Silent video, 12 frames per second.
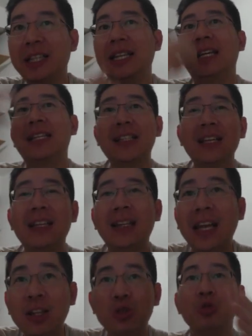is
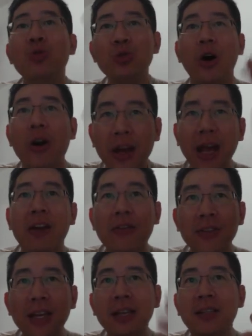they do not
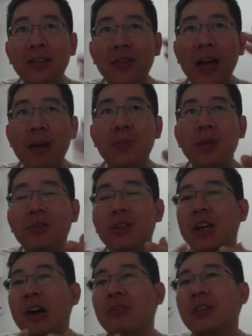have native MP
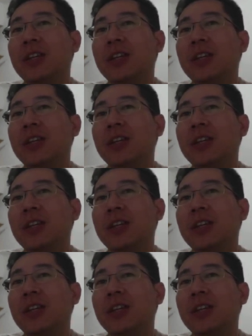recovery.